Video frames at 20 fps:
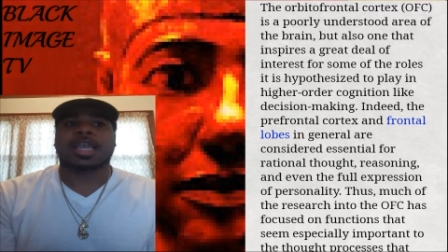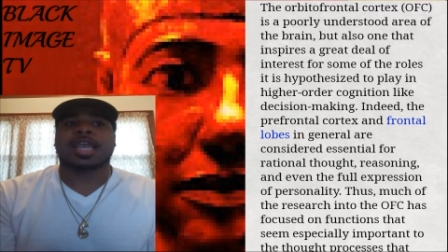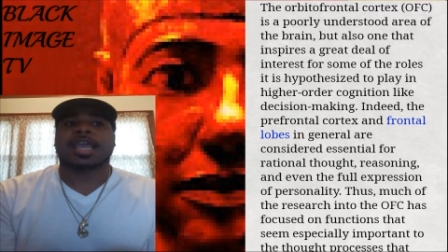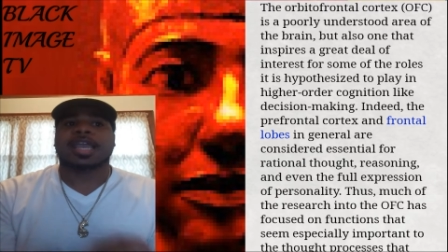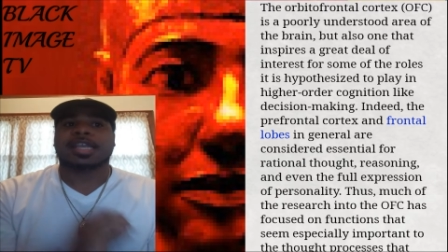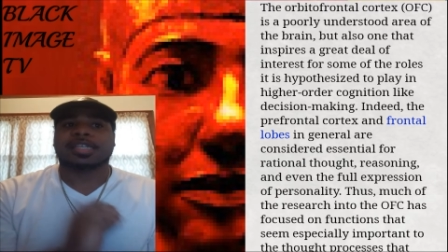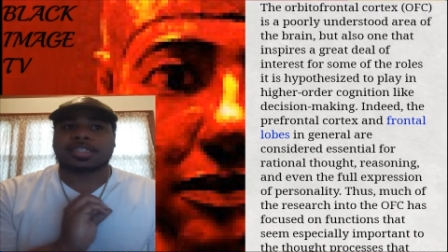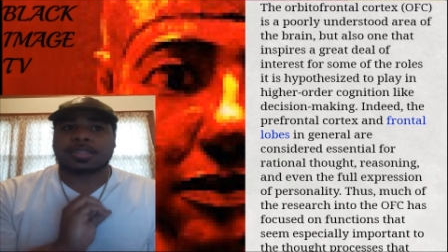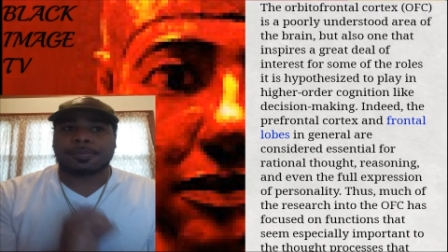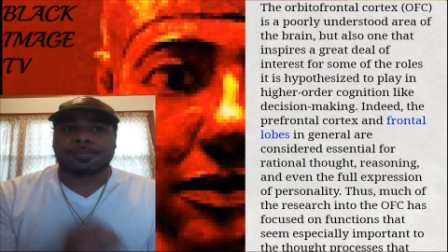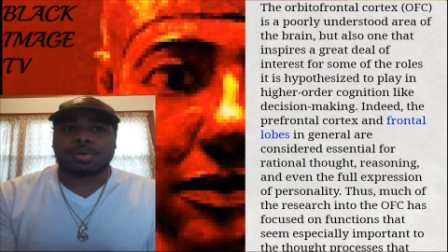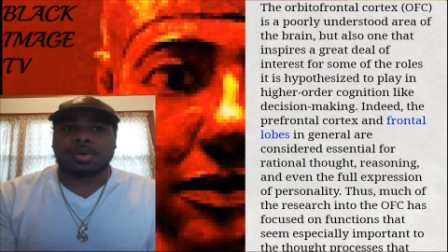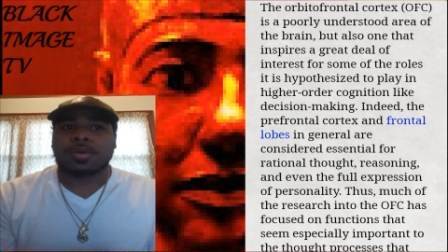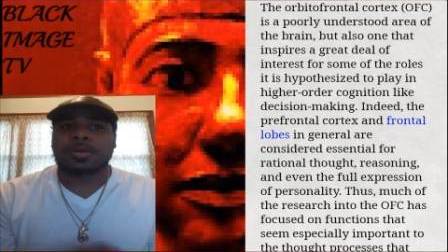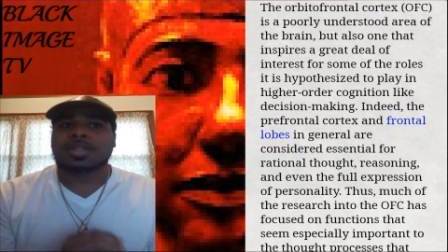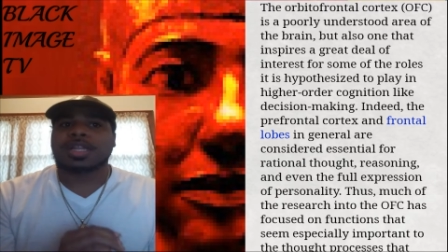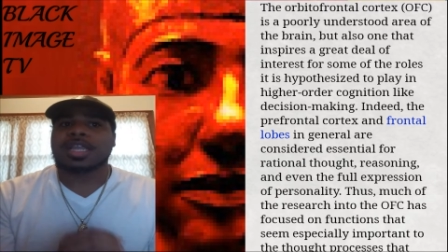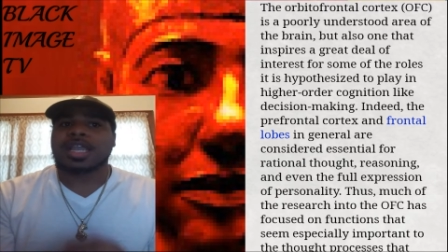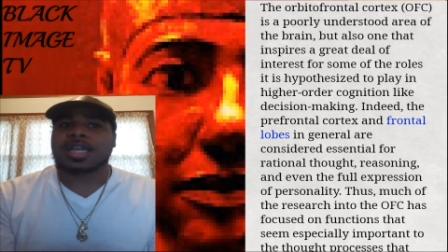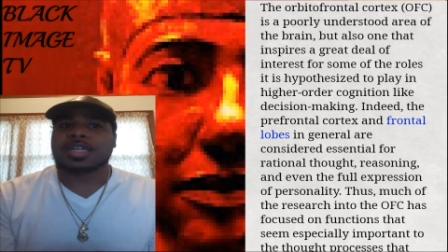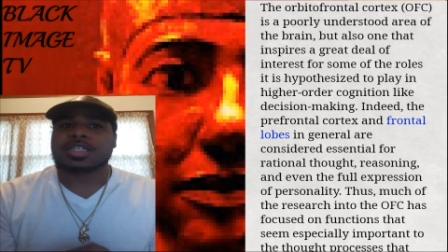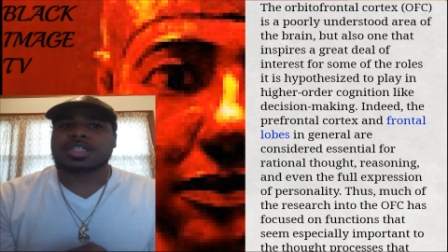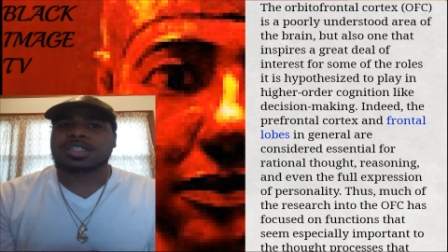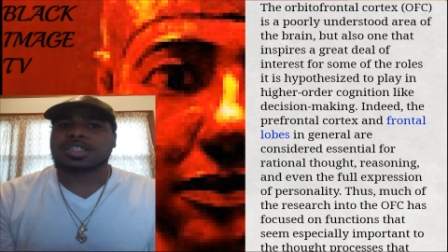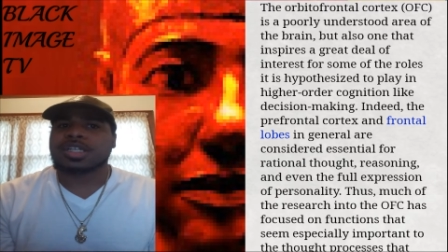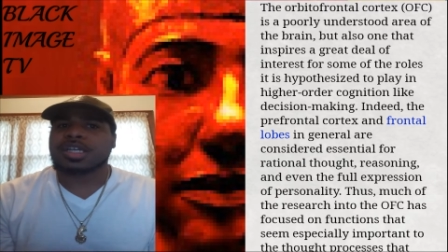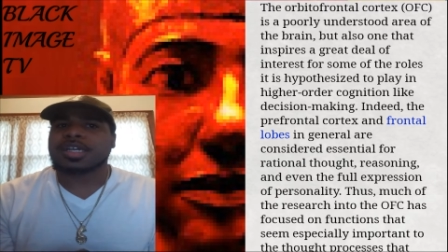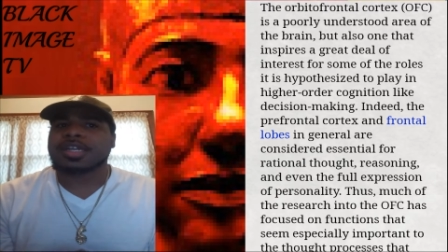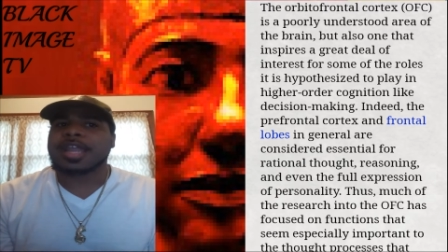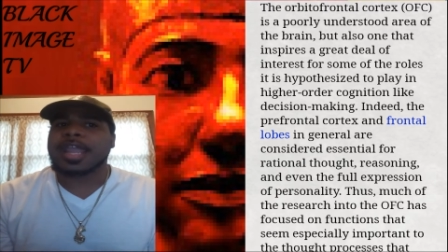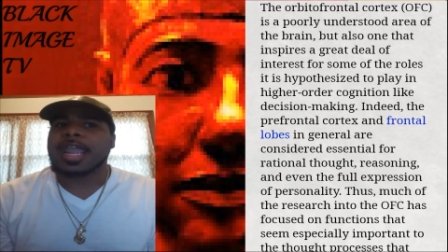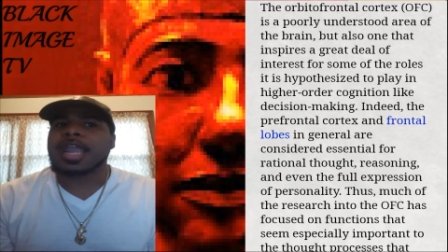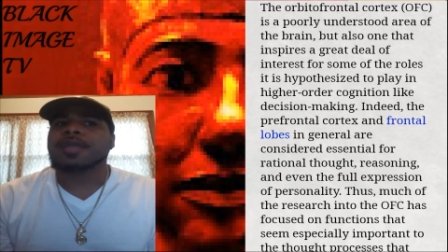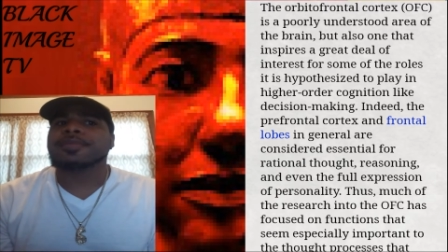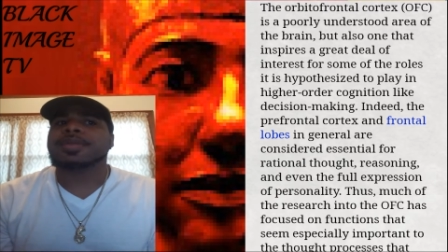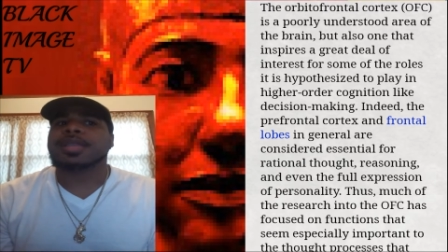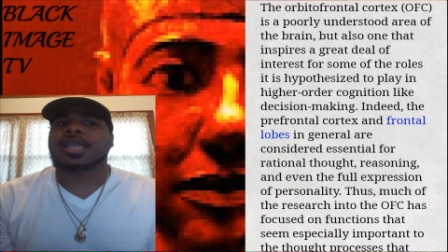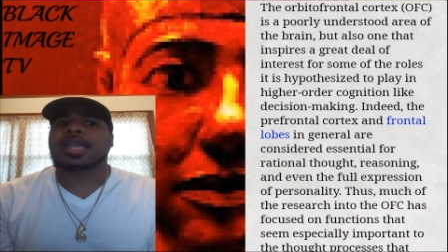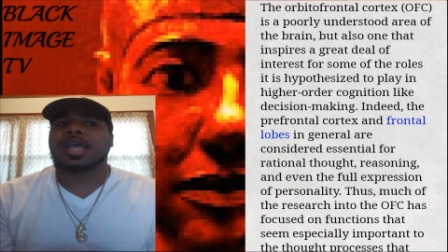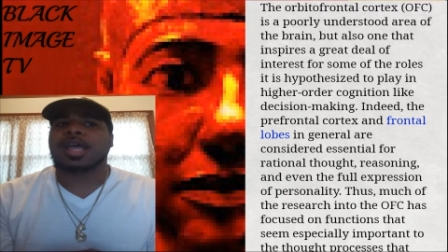is a poorly understood
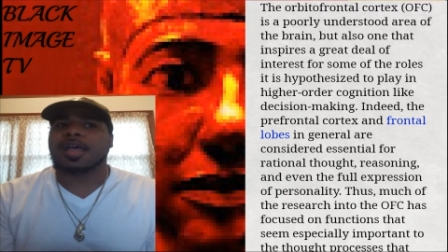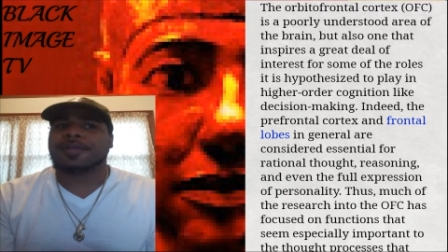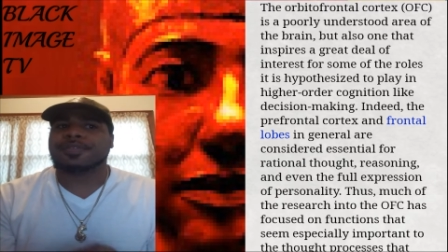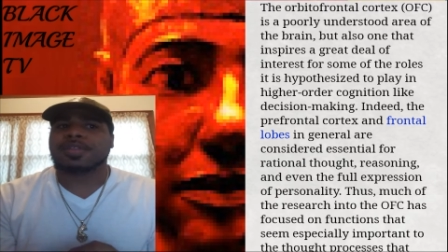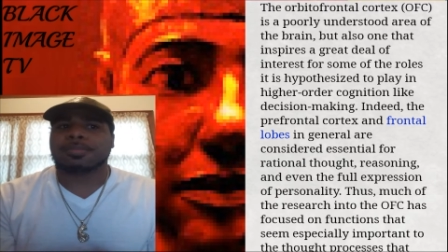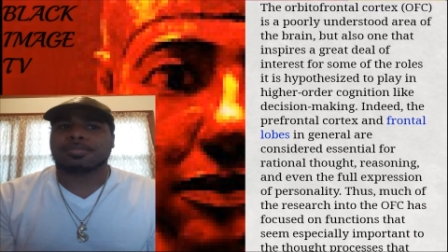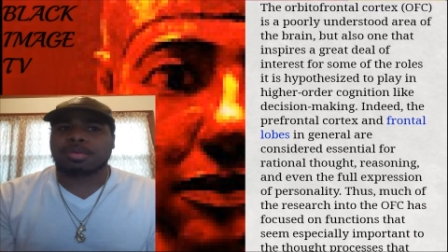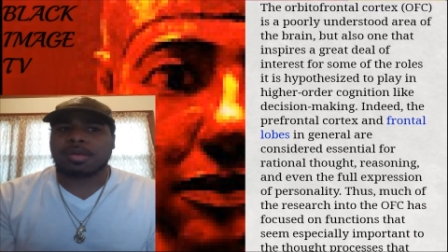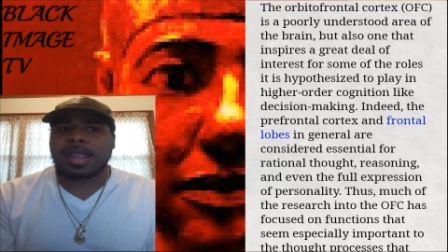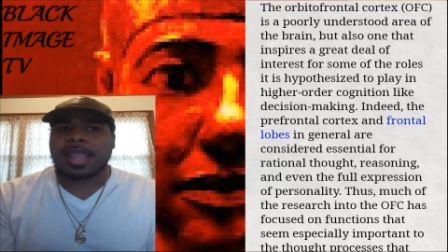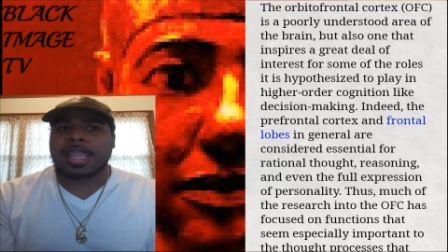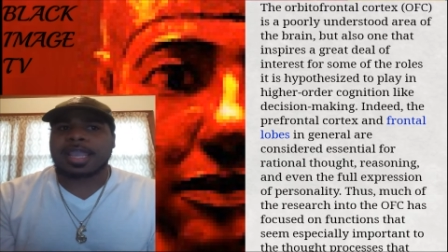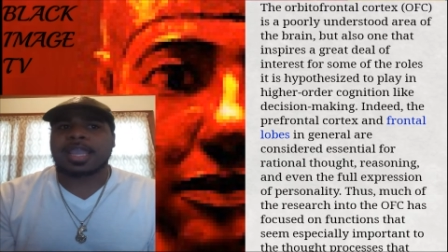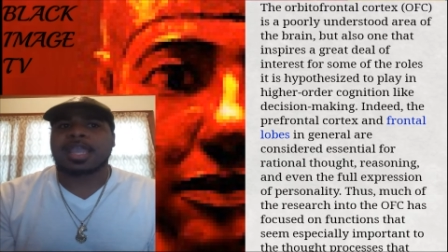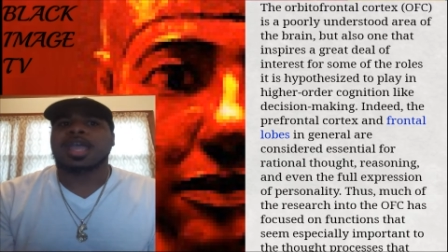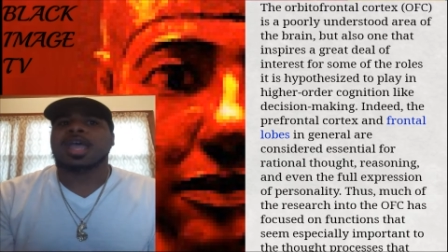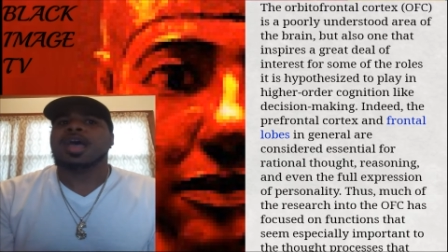area of the brain,